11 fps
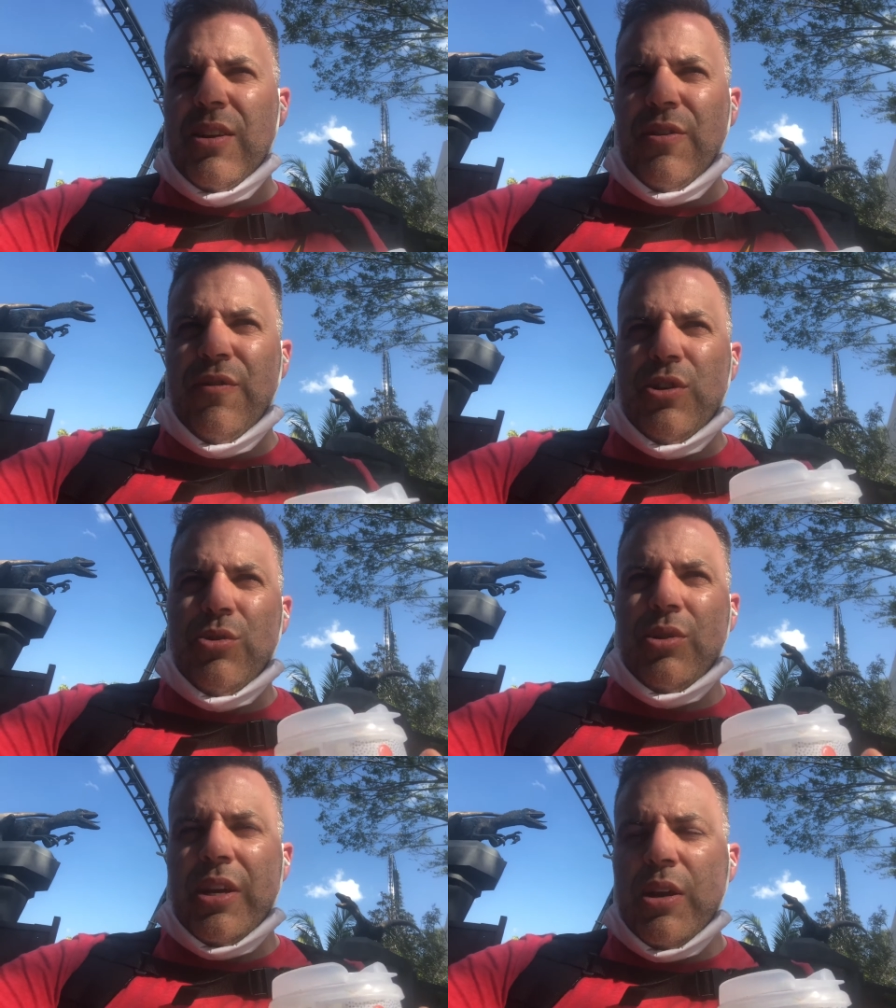
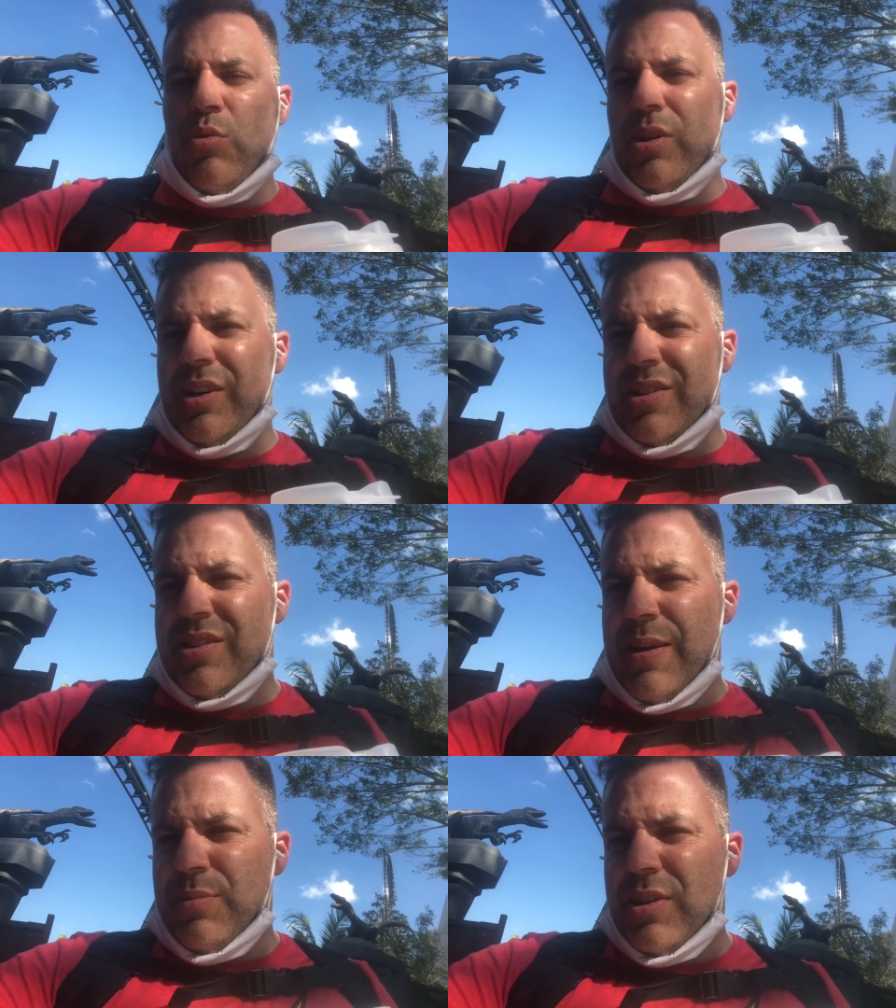individually will
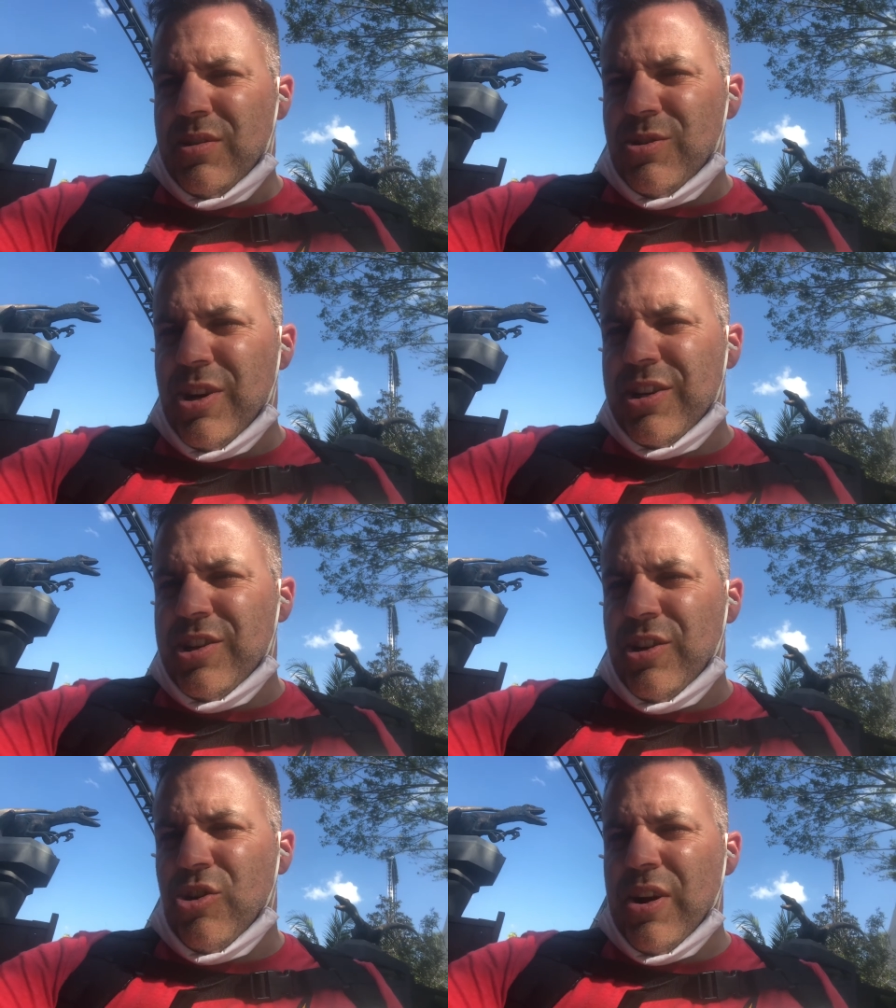accept
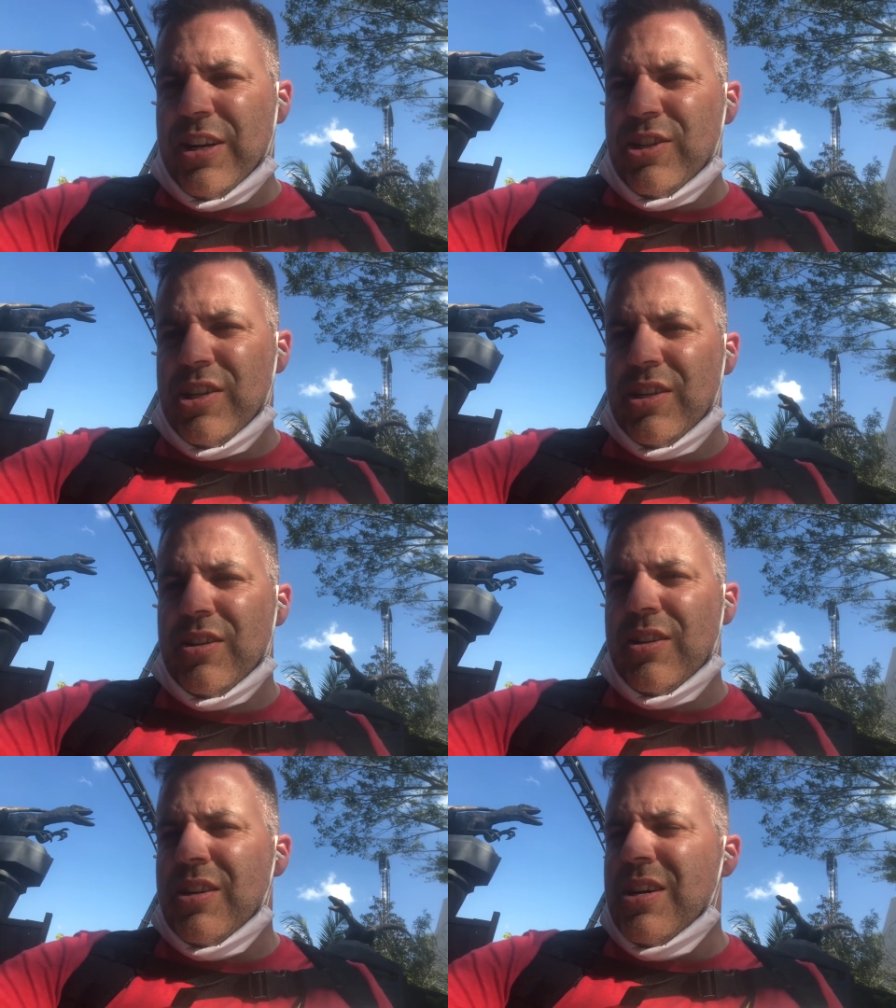instruction and correction
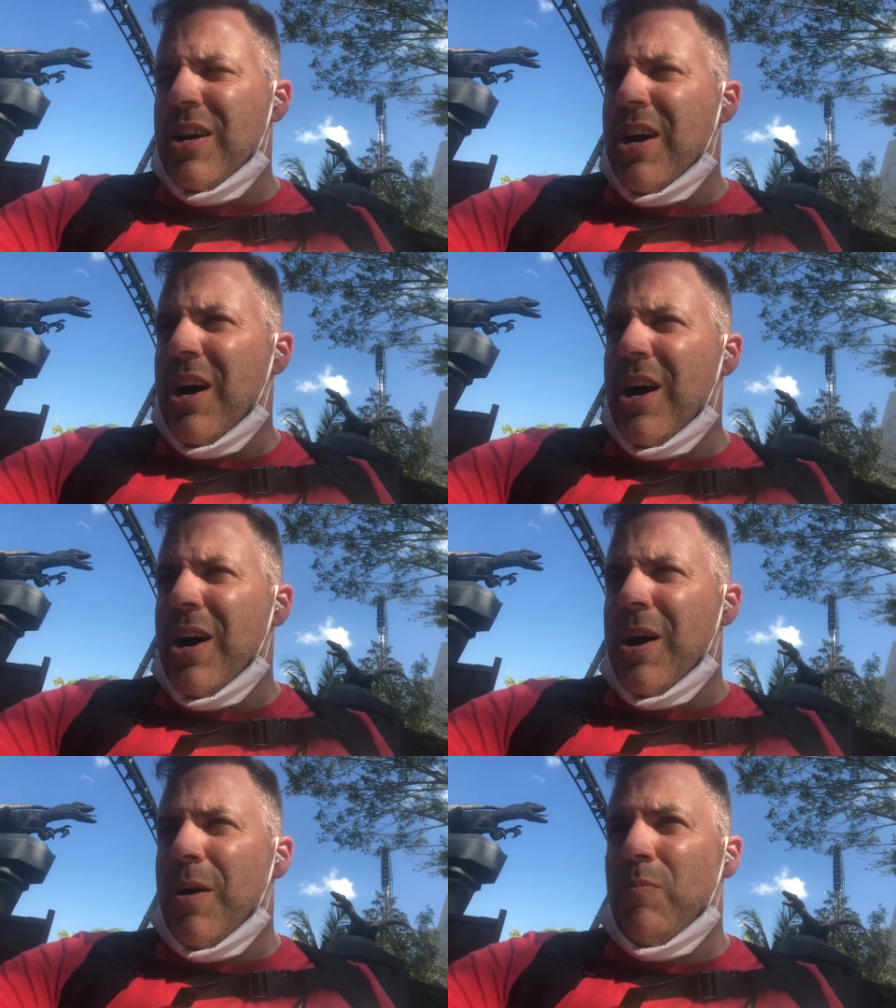oh,
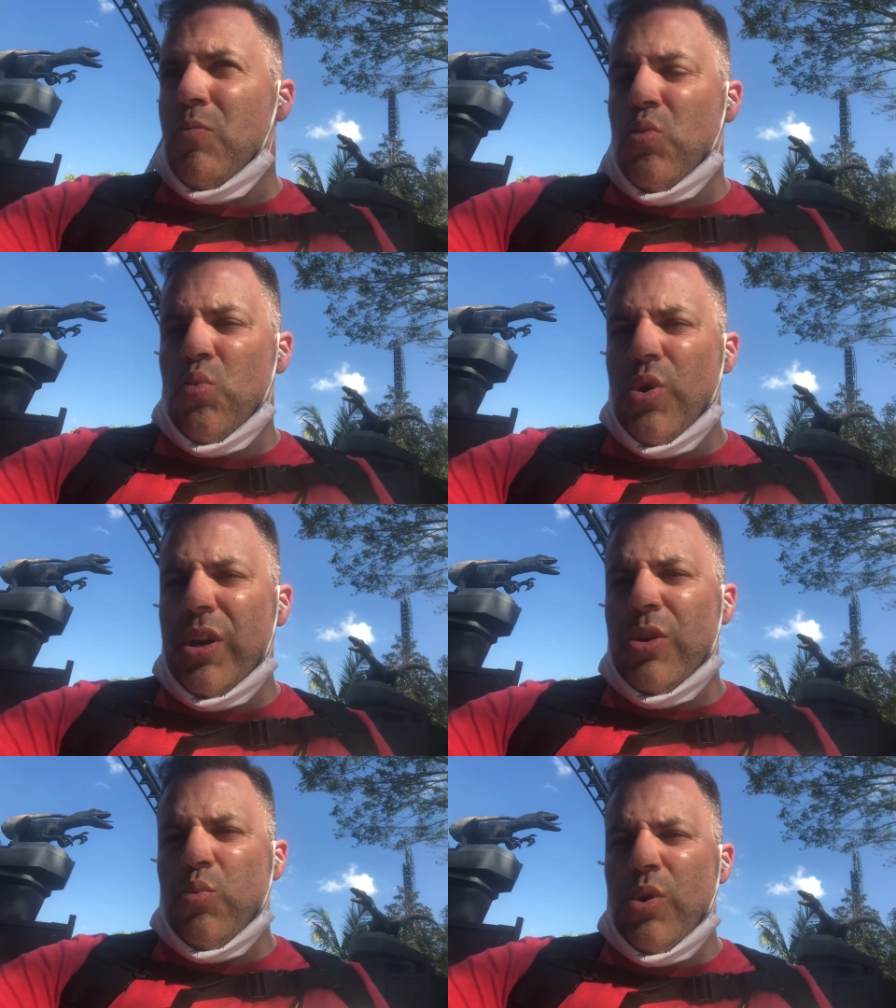um,
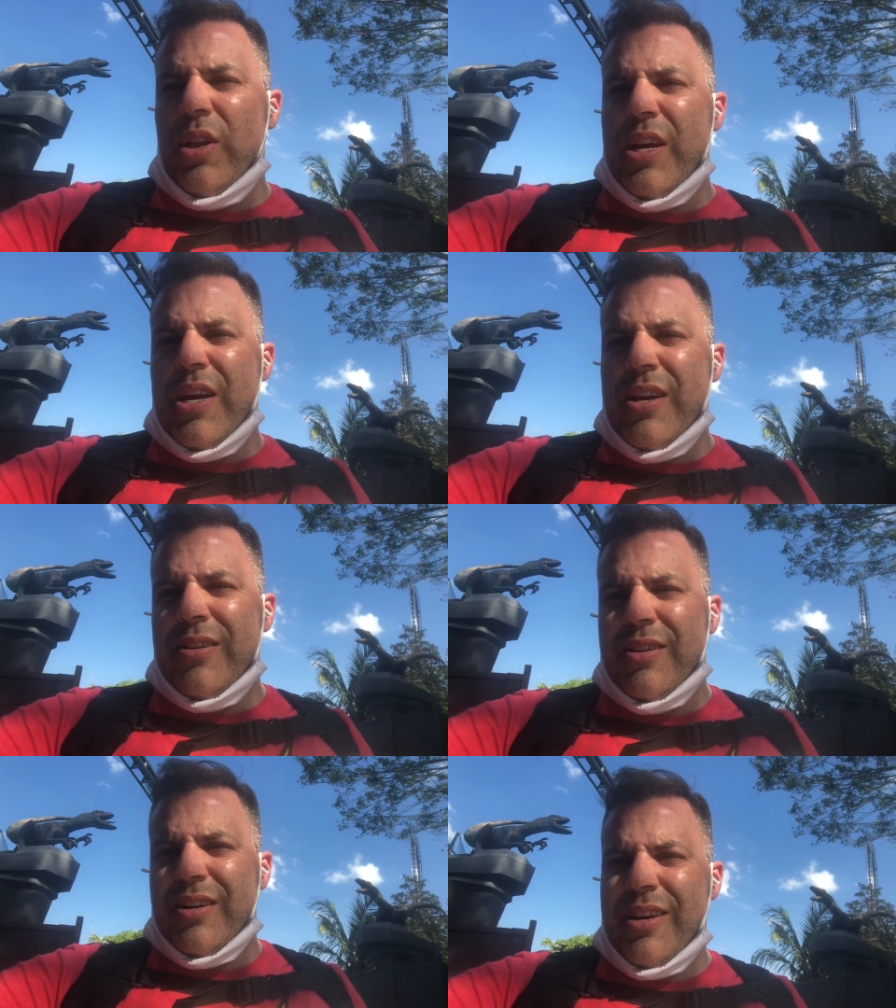really, really
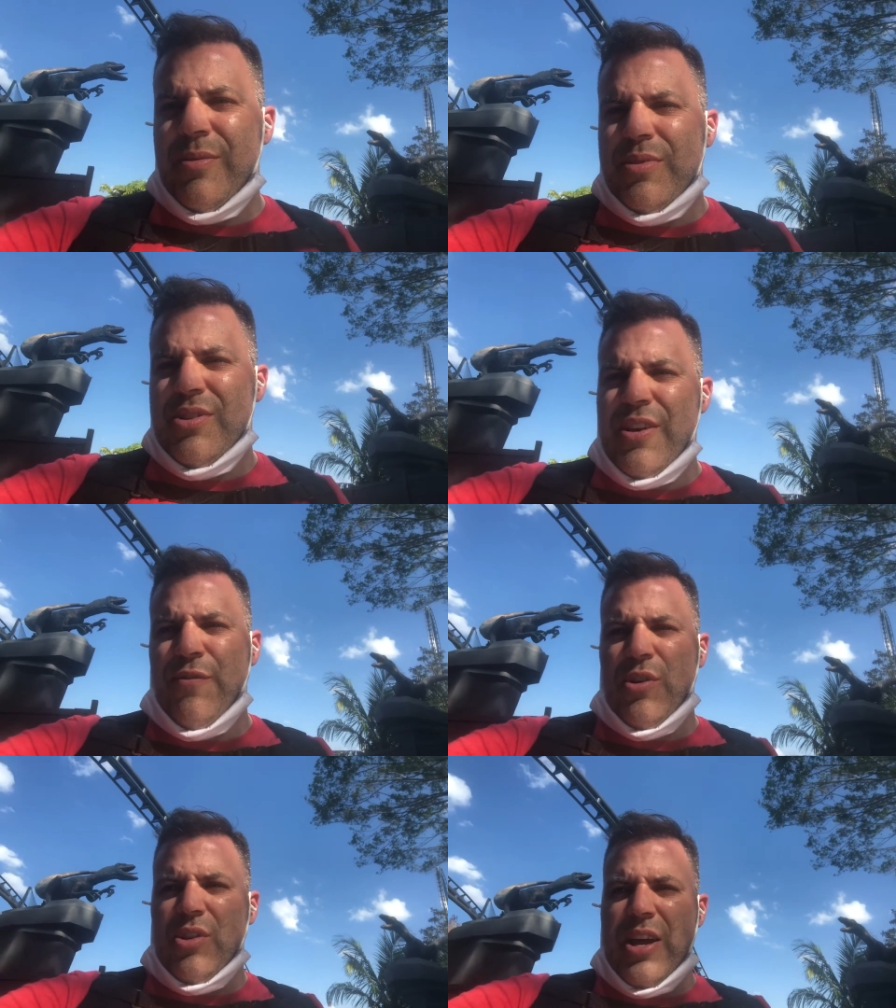um,
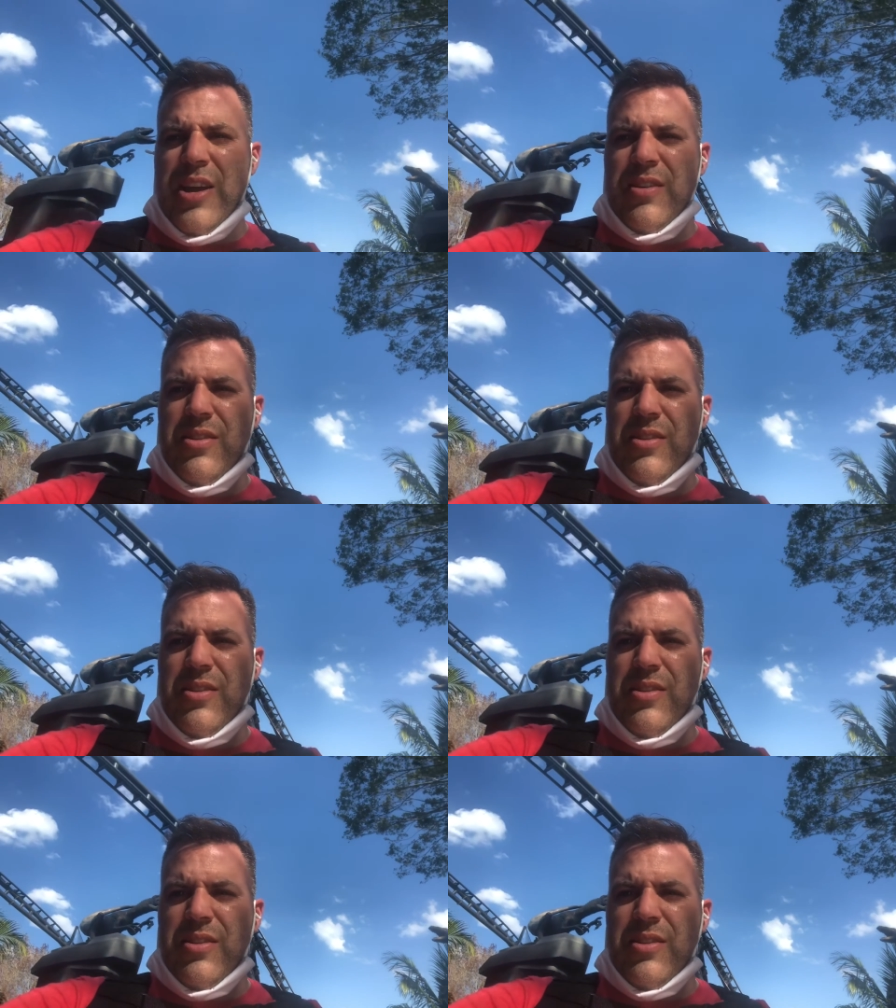differently.